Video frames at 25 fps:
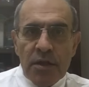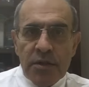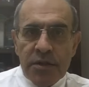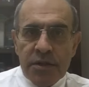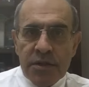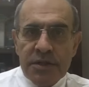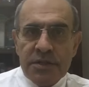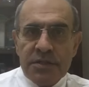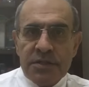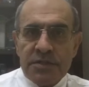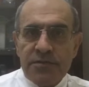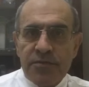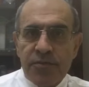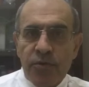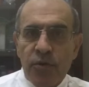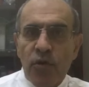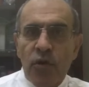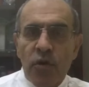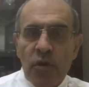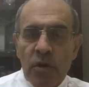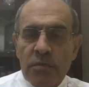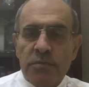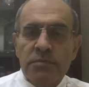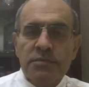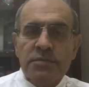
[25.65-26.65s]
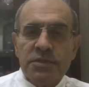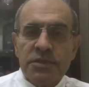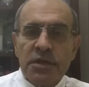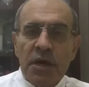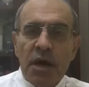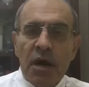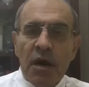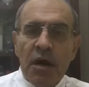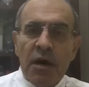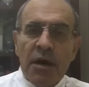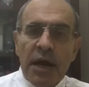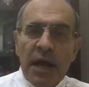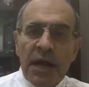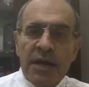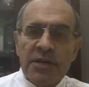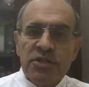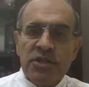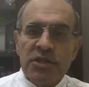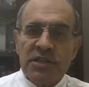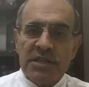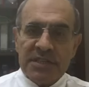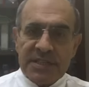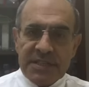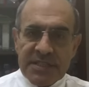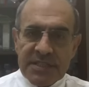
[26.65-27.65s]
these forms are
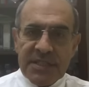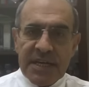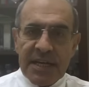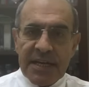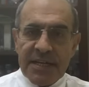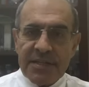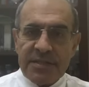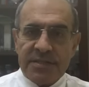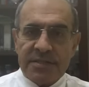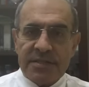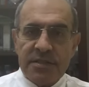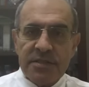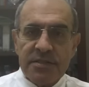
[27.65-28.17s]
actually set.